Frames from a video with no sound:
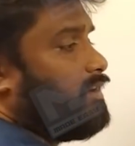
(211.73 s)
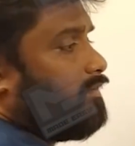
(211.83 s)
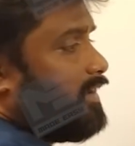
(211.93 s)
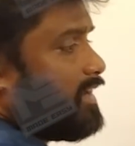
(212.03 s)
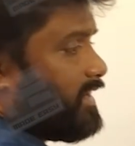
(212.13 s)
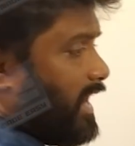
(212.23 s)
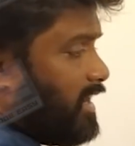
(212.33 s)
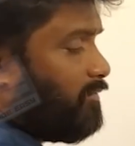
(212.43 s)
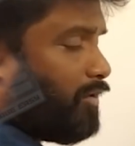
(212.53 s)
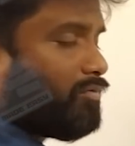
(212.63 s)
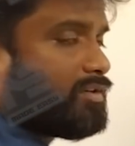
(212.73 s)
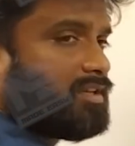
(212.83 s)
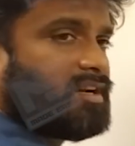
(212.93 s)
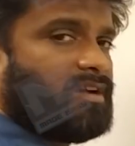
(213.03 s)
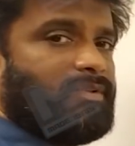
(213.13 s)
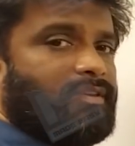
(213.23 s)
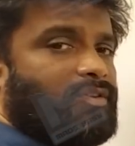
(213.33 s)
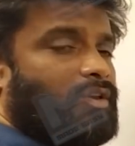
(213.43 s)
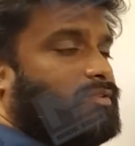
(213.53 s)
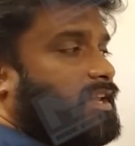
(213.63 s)
When carry forwards are coming,
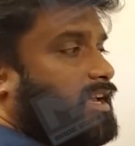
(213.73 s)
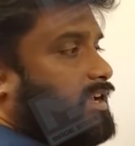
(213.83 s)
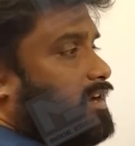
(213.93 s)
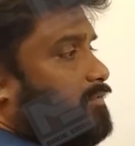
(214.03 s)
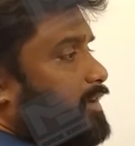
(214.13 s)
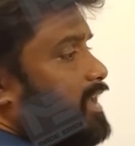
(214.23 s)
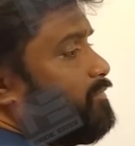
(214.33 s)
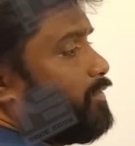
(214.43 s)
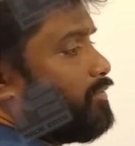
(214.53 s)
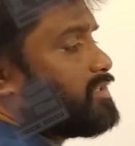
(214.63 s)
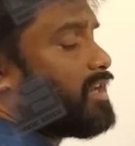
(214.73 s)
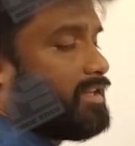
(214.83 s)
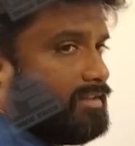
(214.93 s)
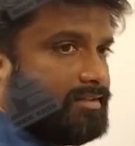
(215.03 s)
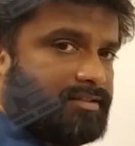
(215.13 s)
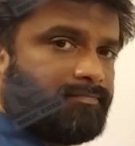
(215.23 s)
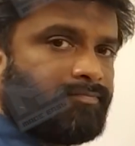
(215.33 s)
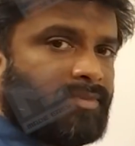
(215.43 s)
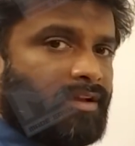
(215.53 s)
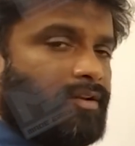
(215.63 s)
you have to take care of carry forwards like this.
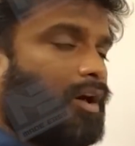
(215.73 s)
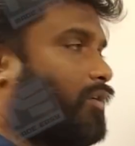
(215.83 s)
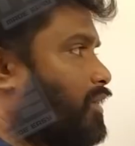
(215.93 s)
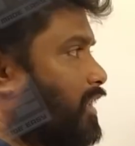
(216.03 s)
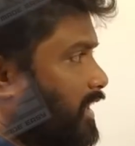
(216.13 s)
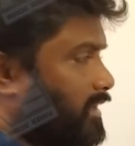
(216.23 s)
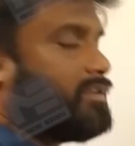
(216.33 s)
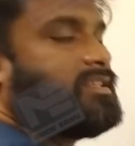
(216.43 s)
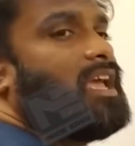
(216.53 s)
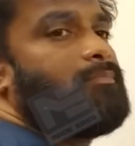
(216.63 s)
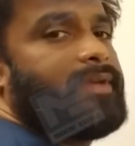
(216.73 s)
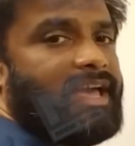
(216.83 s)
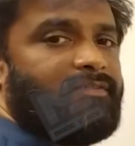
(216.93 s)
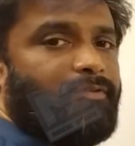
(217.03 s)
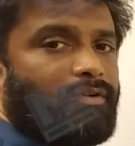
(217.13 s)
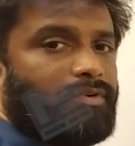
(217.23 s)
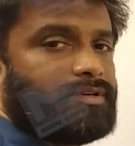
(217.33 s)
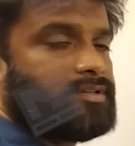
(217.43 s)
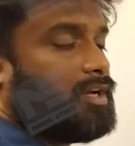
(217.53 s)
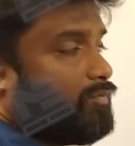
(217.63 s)
Now, in the same carry
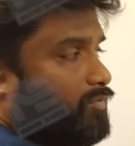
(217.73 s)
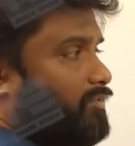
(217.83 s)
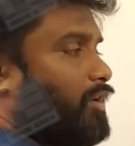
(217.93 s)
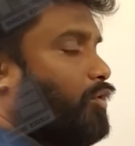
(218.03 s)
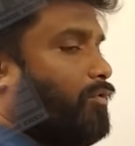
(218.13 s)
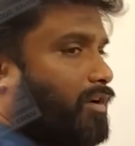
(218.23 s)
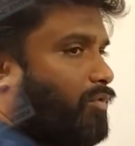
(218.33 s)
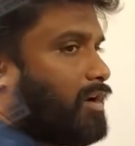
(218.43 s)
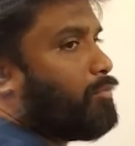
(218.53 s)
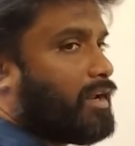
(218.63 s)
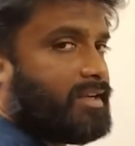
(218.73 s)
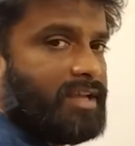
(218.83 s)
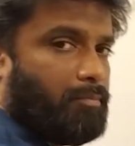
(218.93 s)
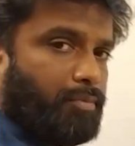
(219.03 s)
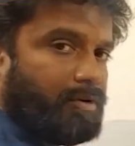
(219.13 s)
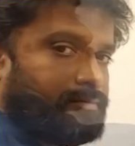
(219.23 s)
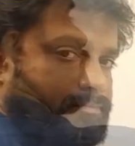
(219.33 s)
forwards, we will go for one more example.